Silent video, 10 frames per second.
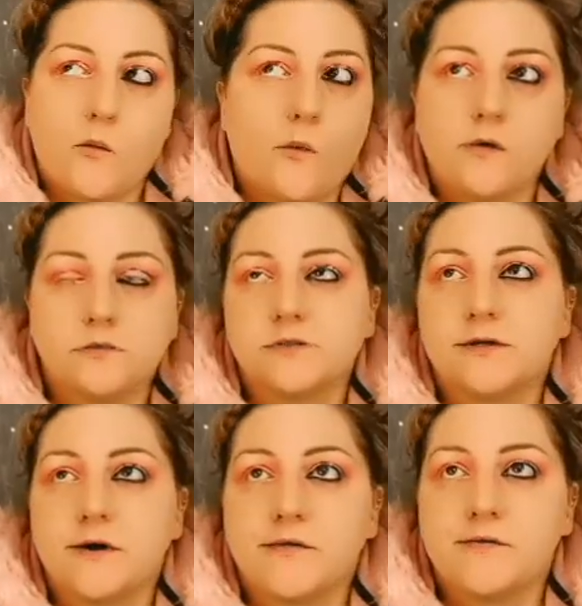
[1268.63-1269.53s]
What was
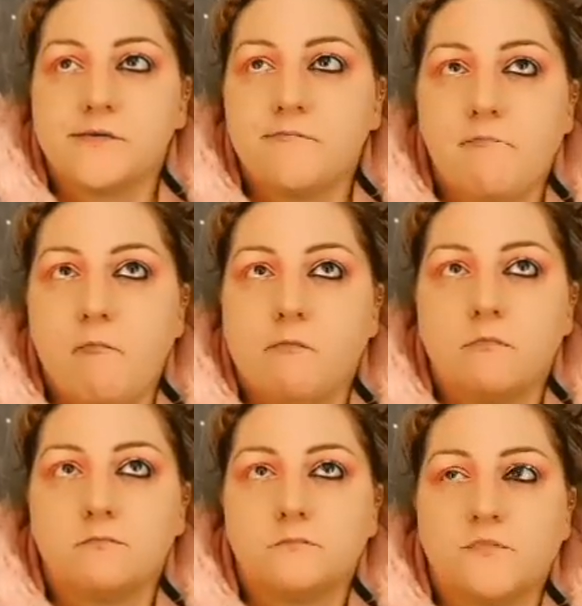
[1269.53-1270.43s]
the other
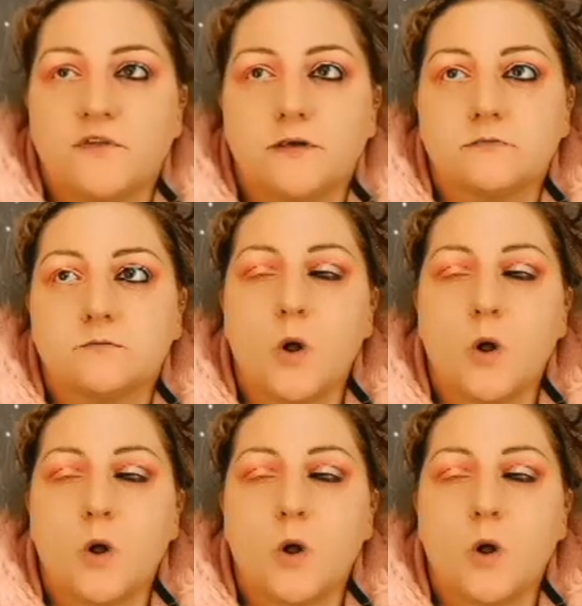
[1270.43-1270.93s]
thing?